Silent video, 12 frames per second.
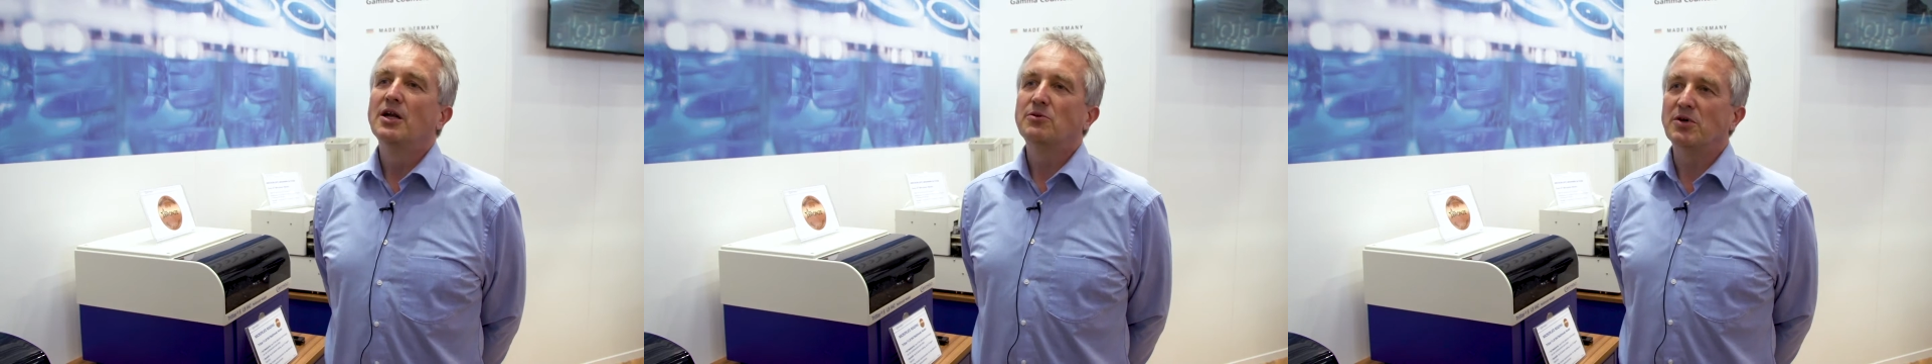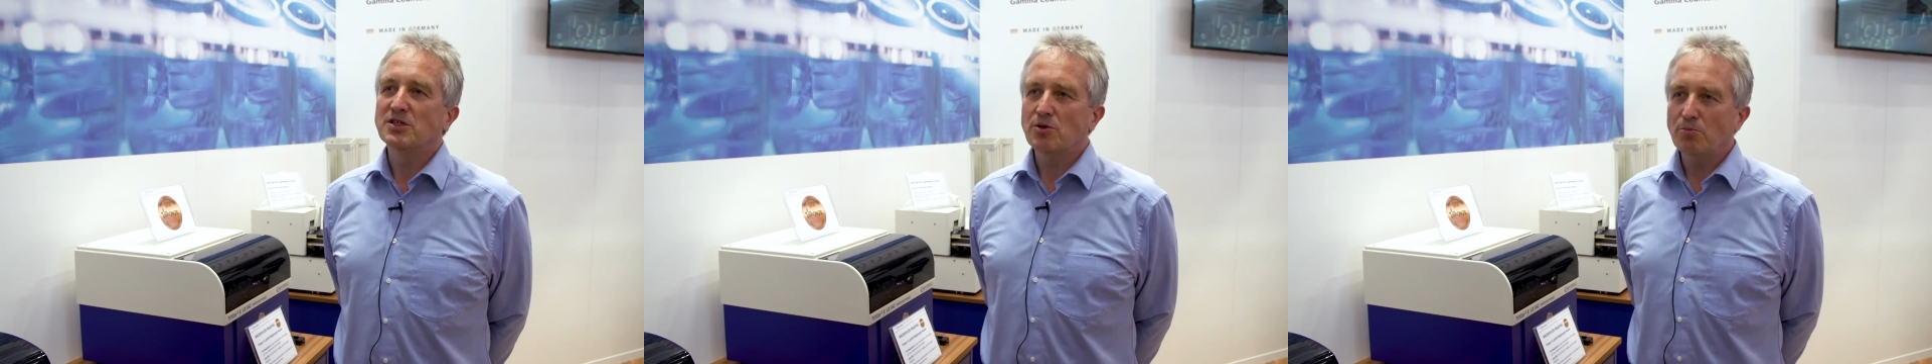
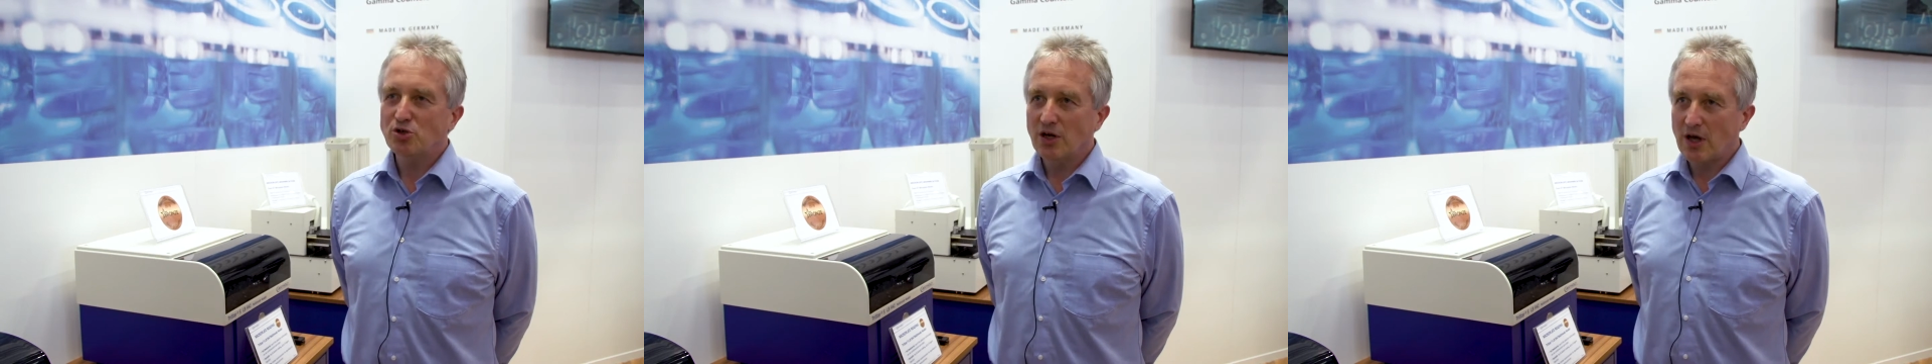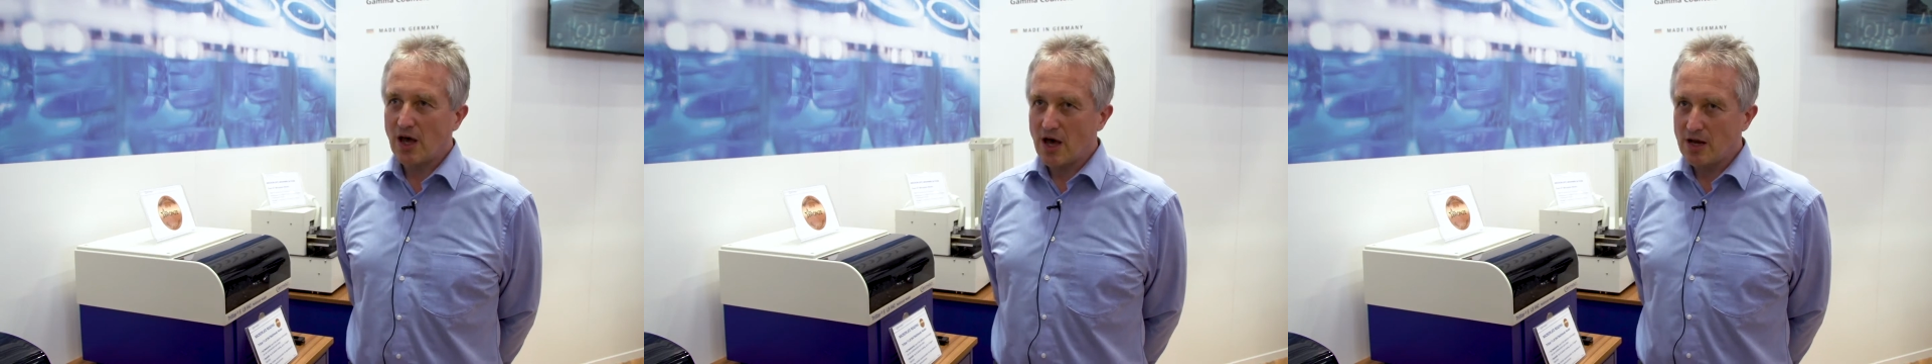Transcription
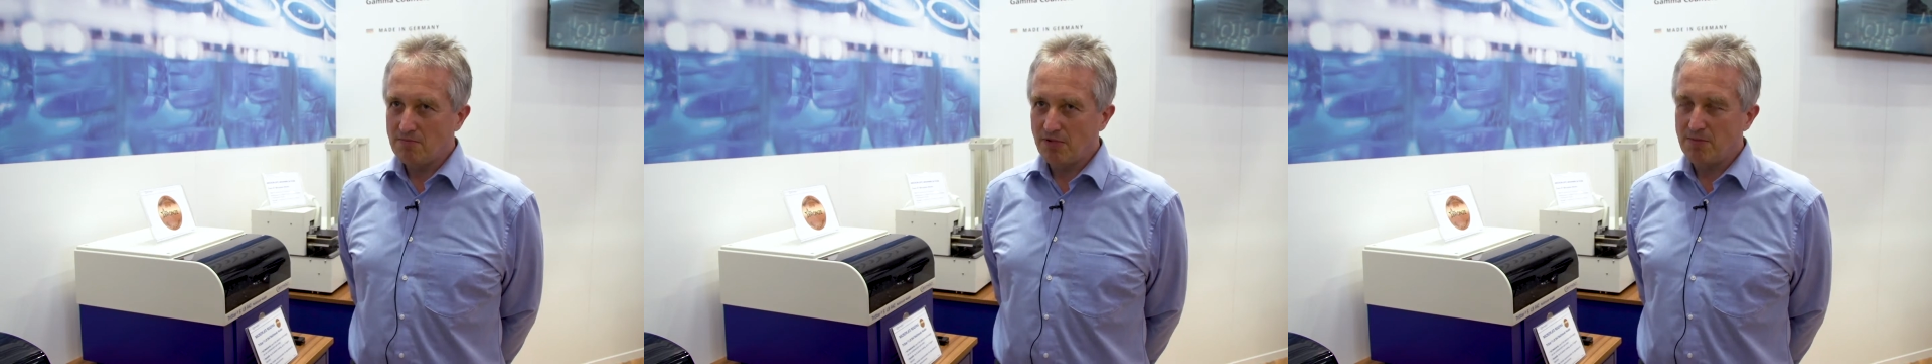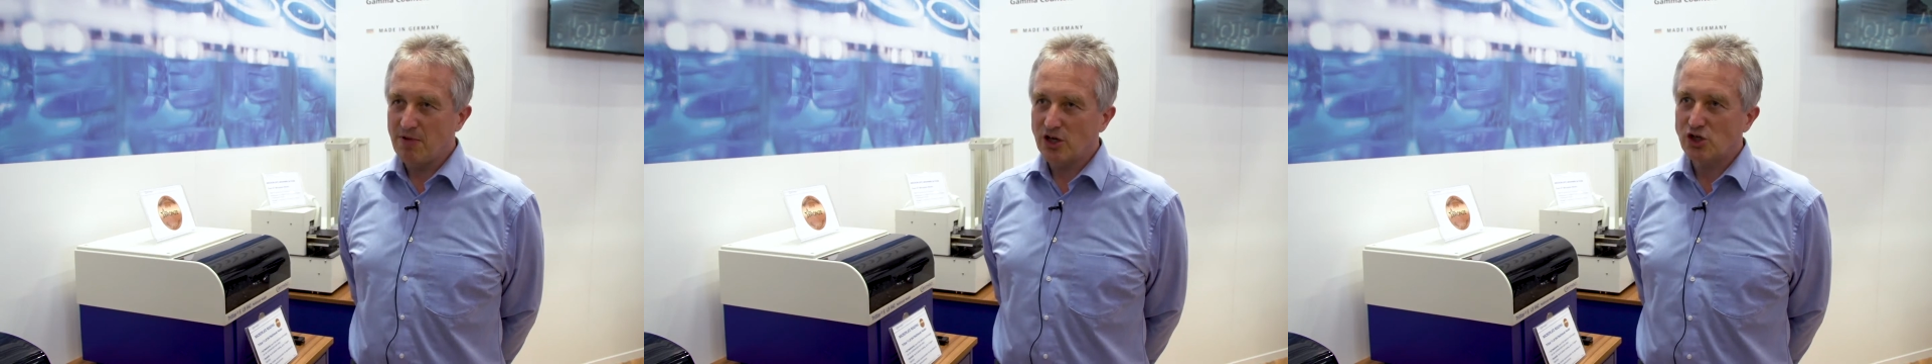can
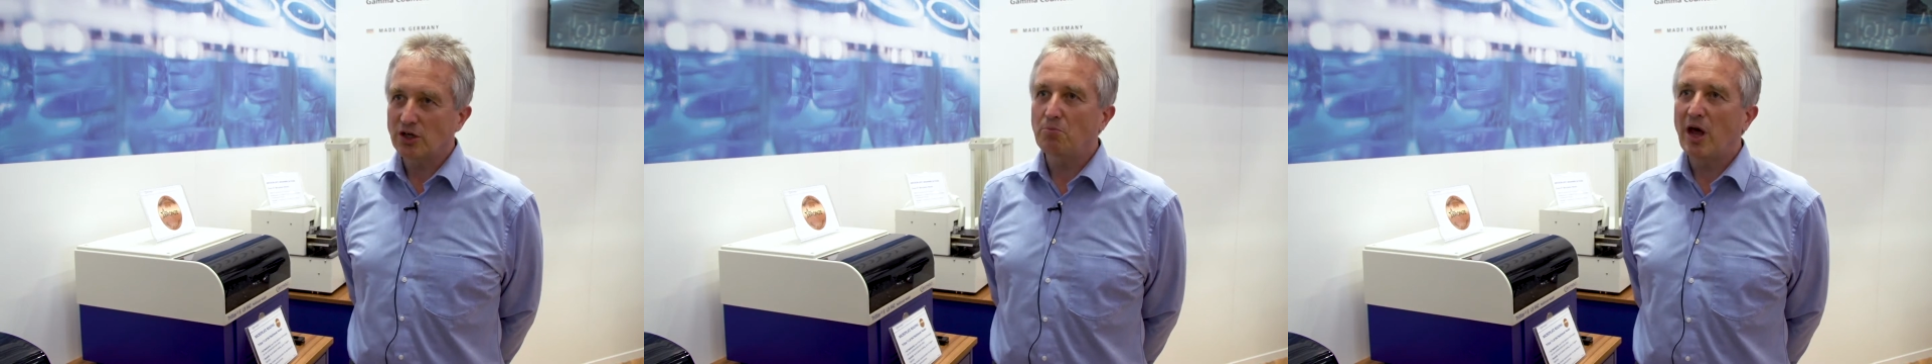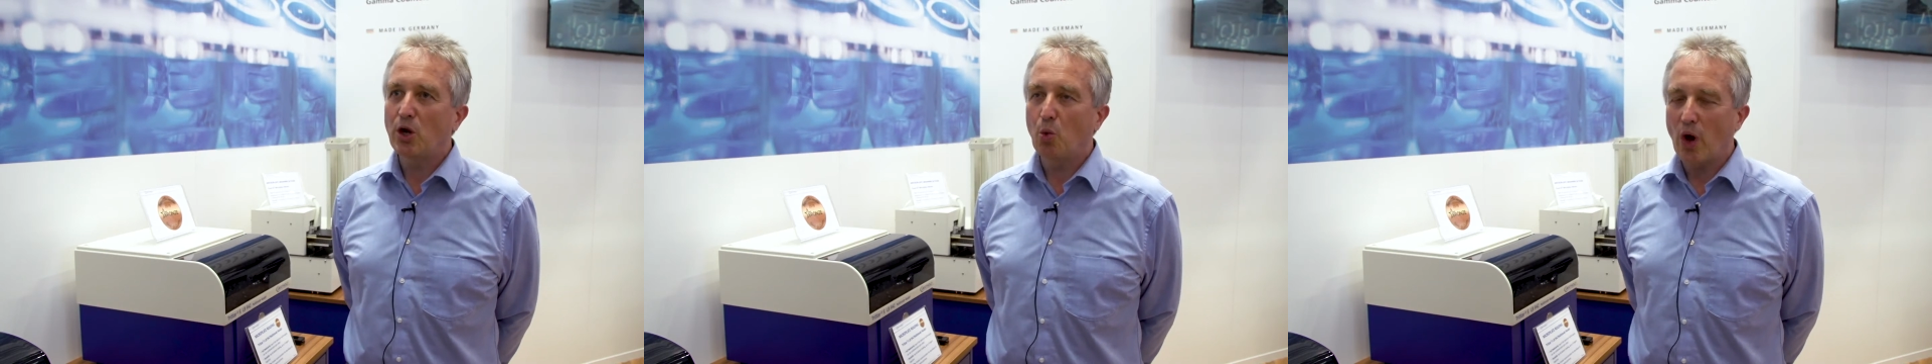be measured in
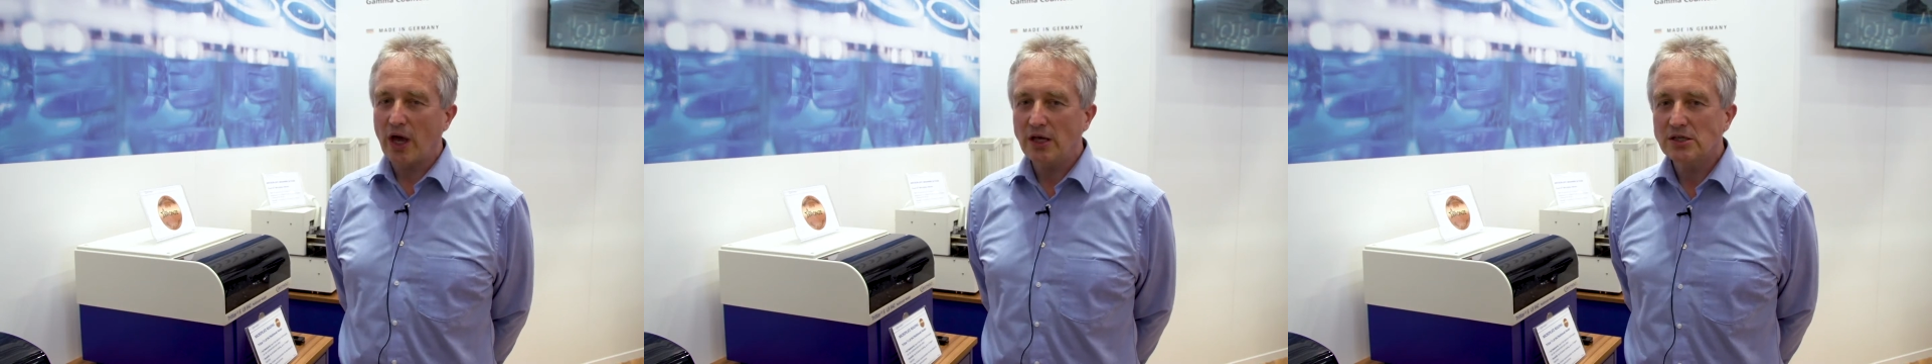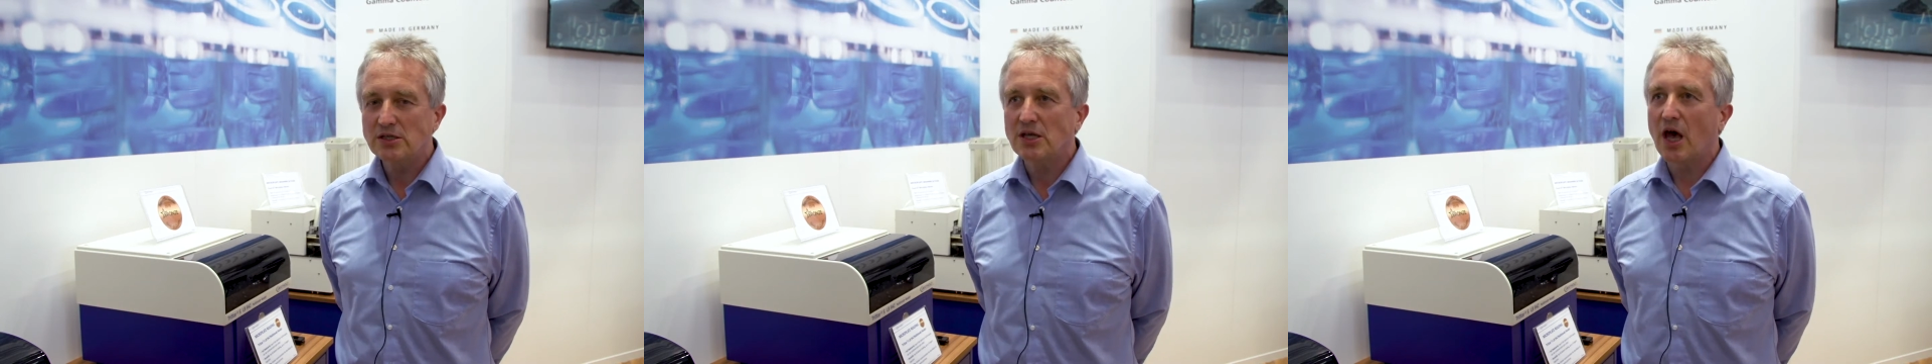many
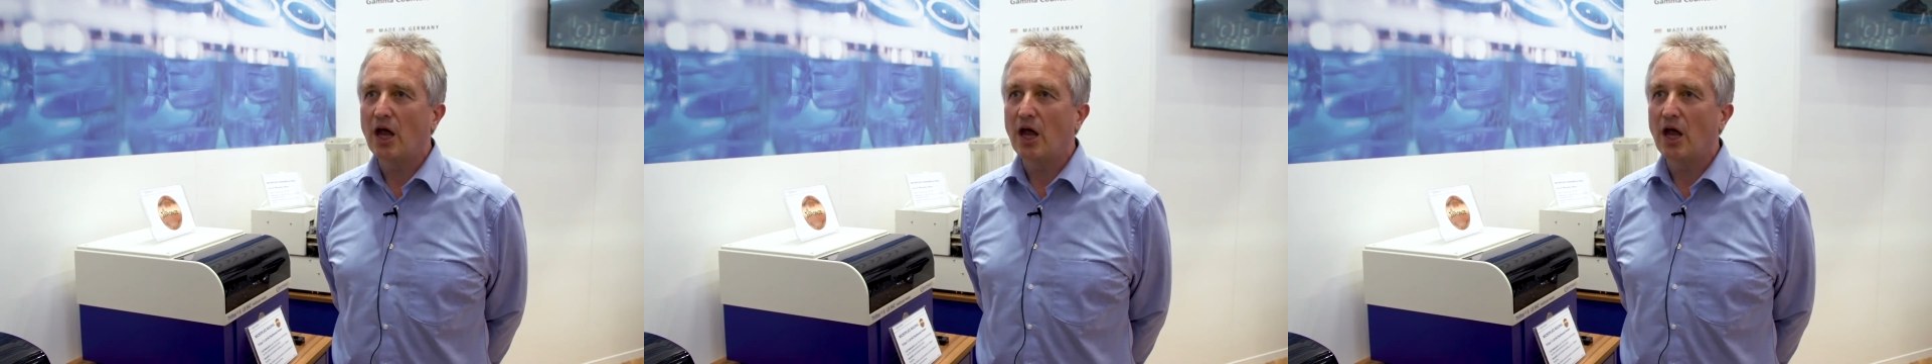ways,